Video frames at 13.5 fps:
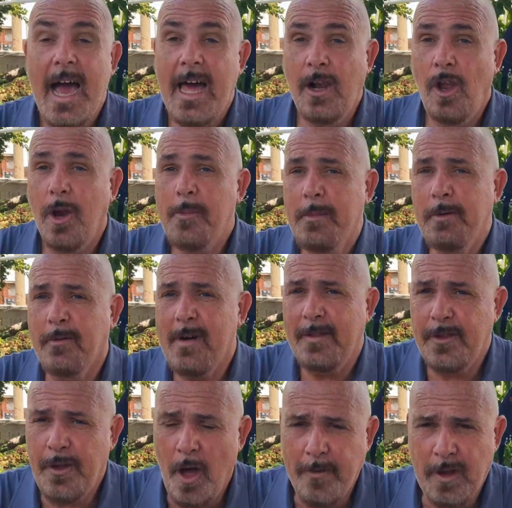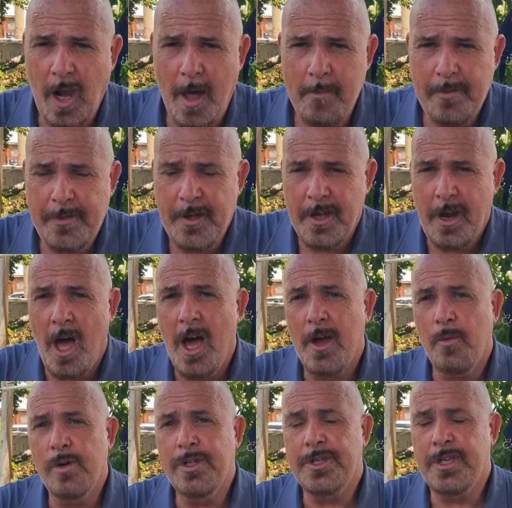And a lot of people around the dive club that I
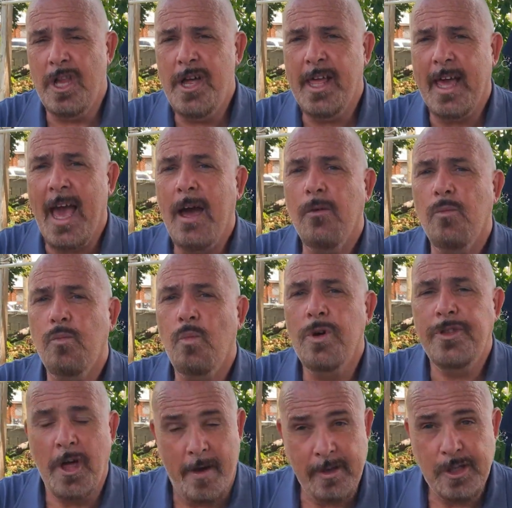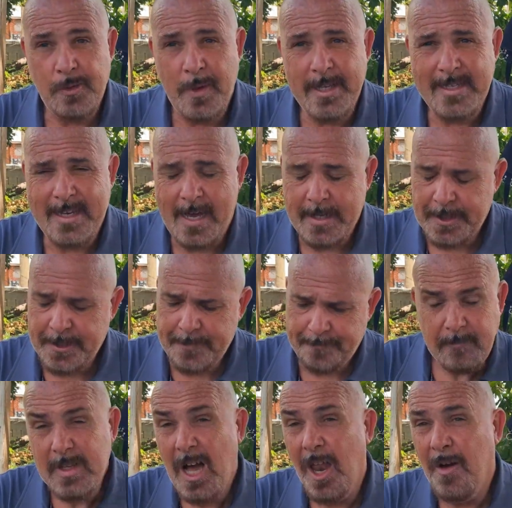was learning at were diving twin sets.
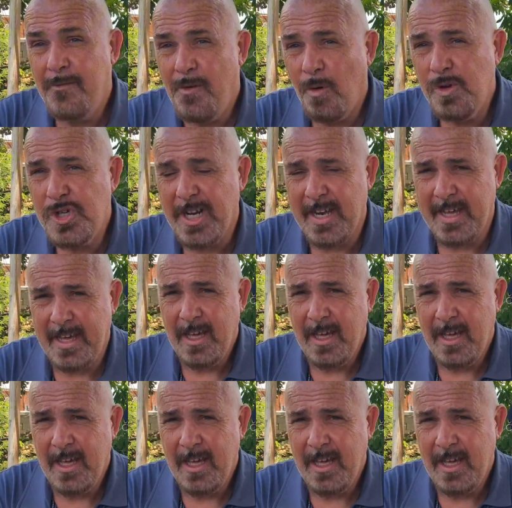And unfortunately,